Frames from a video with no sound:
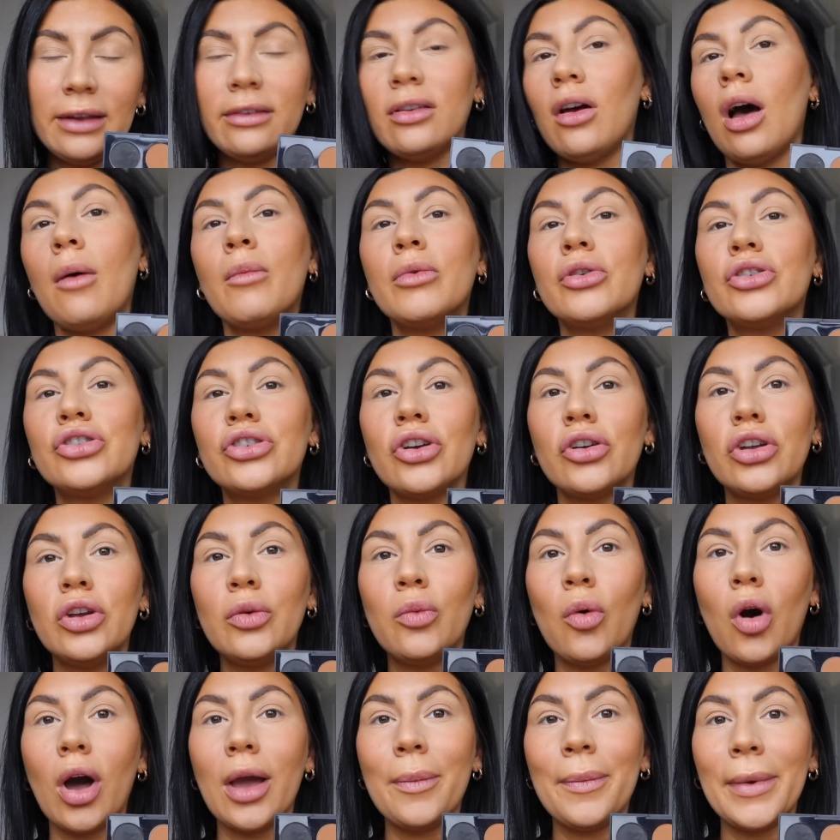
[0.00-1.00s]
So I'm going to show you
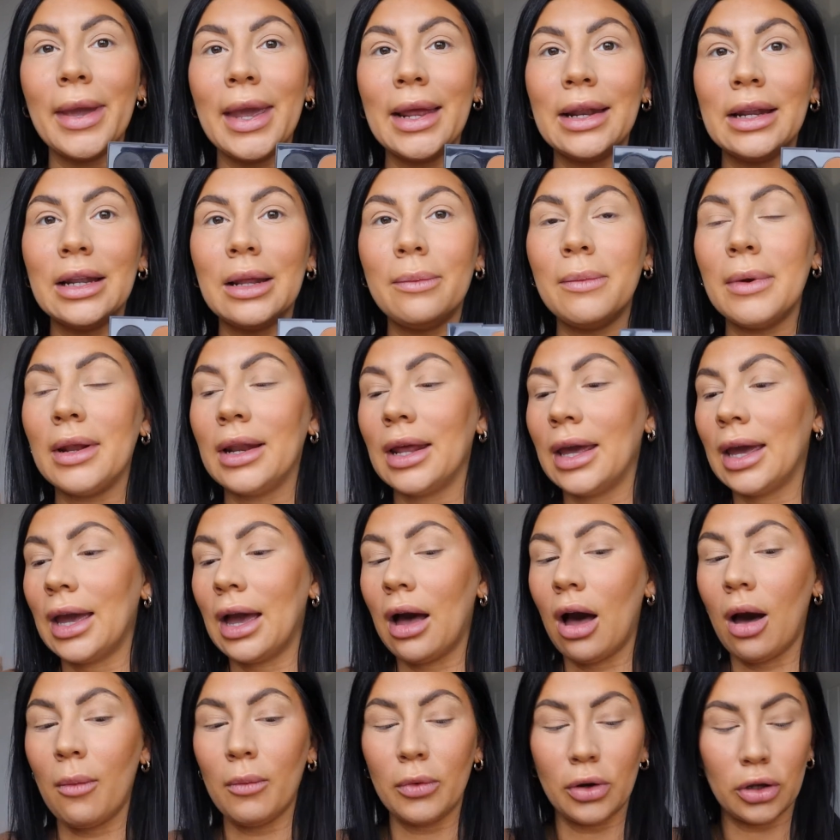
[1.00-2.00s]
what I mean in a minute.
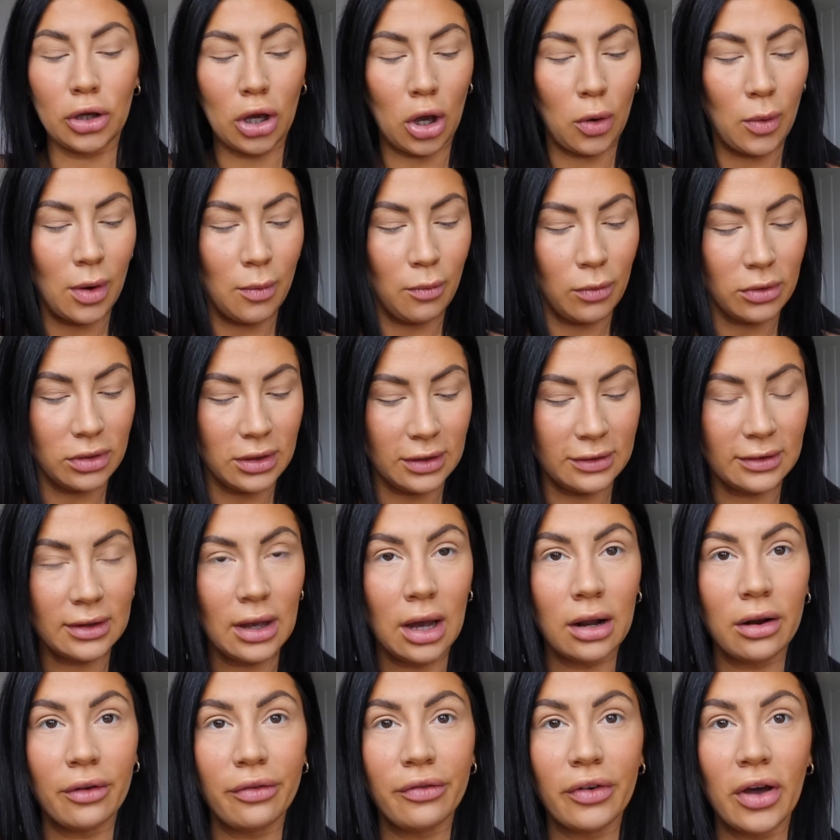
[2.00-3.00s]
I'm going to go in with this
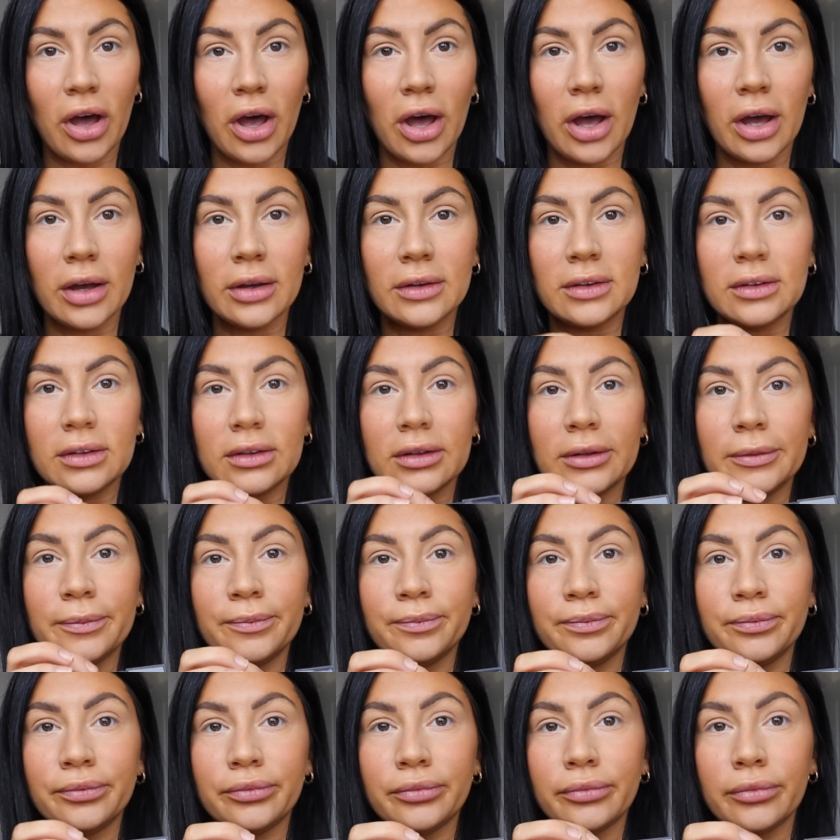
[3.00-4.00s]
colour first
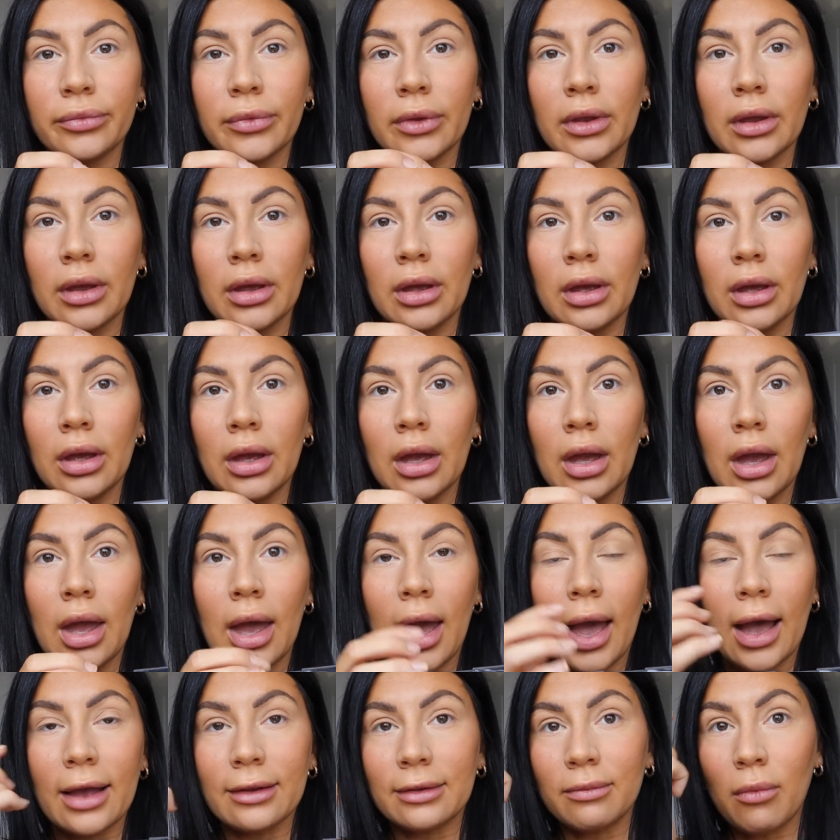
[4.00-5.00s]

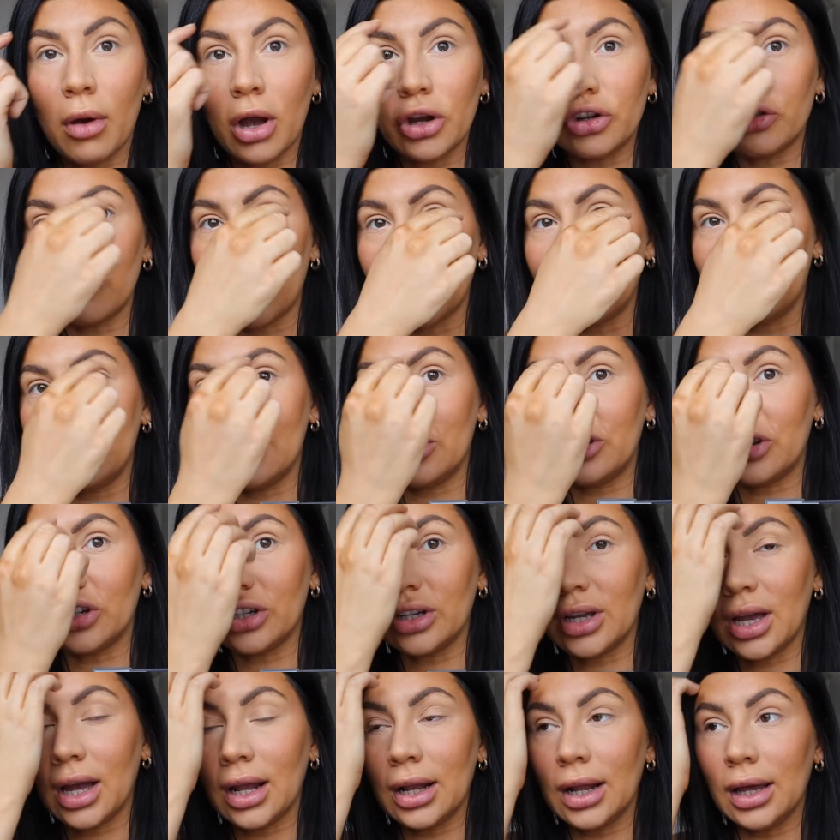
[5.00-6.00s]
as my
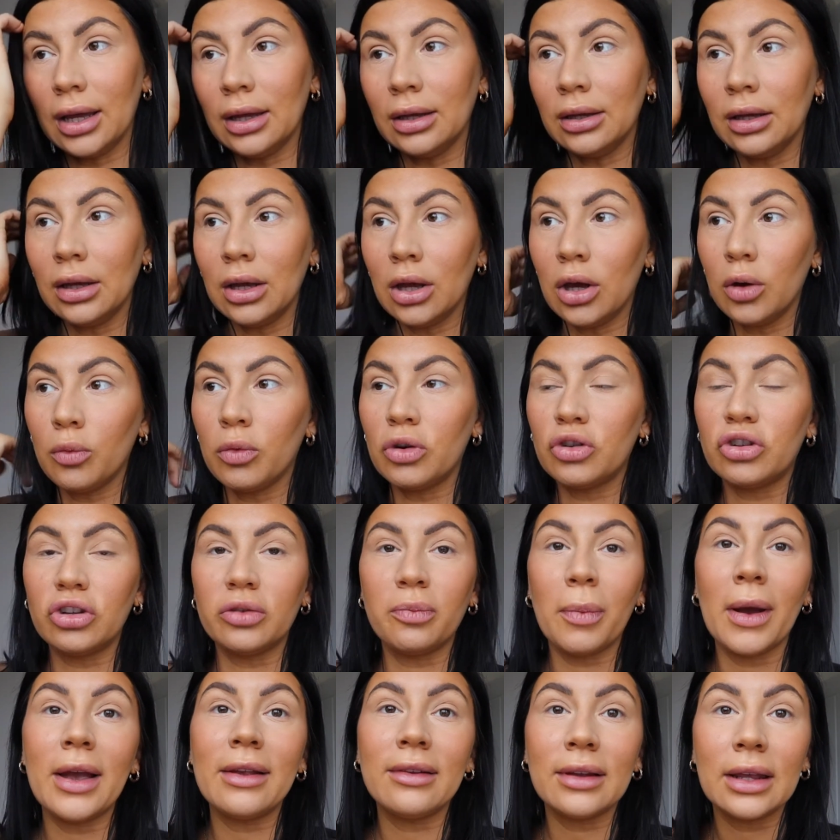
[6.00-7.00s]
transition colour, which is
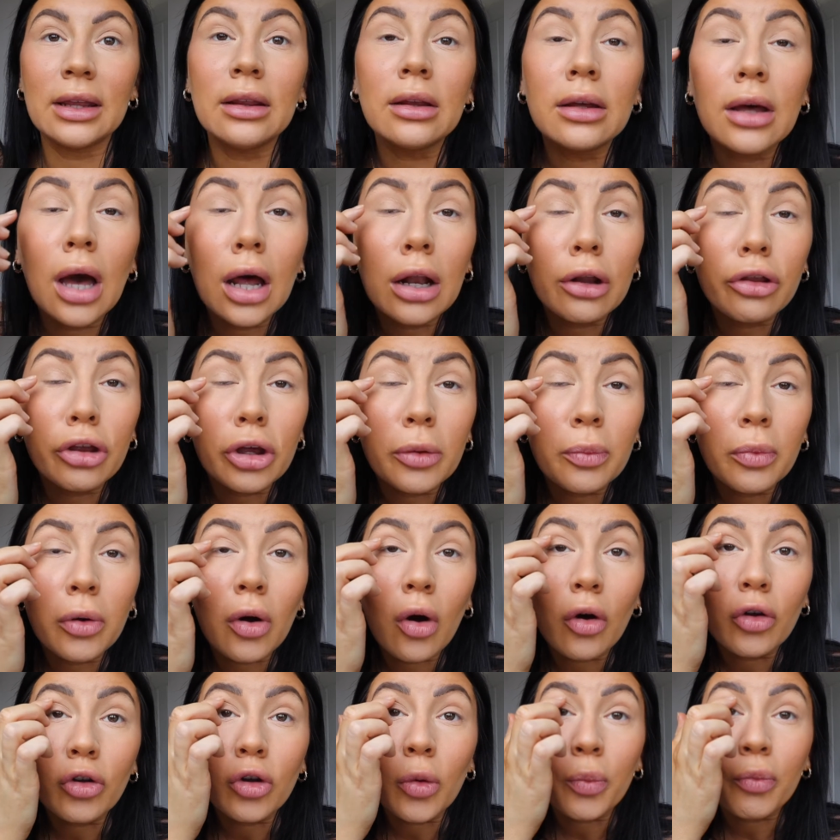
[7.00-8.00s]
basically the colour that you
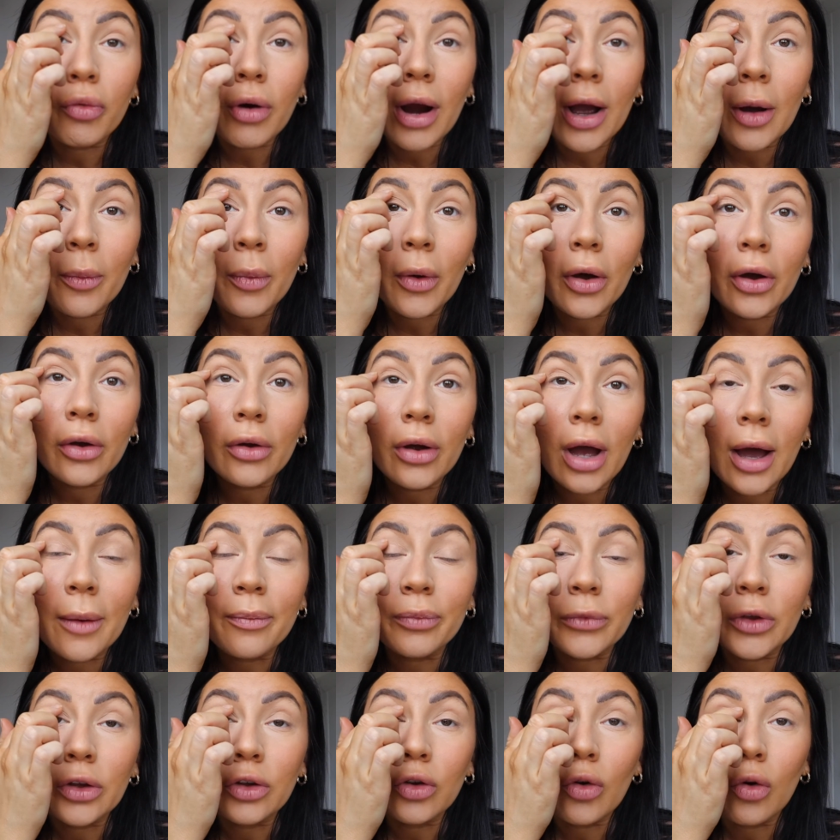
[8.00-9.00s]
put on your brow bone
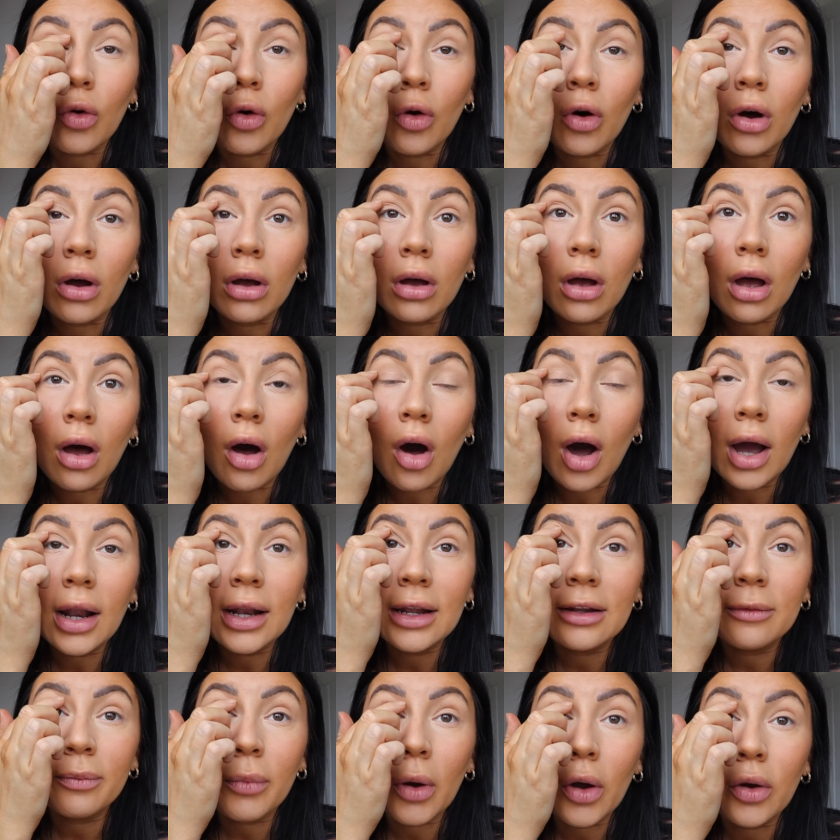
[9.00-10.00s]
and your
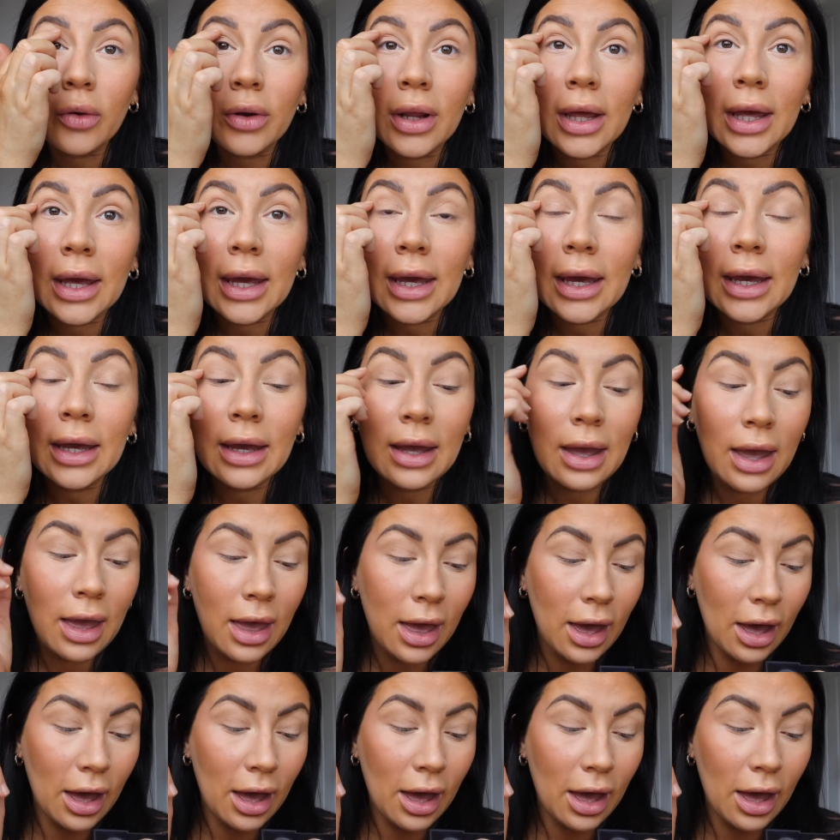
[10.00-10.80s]
eyelid bone here.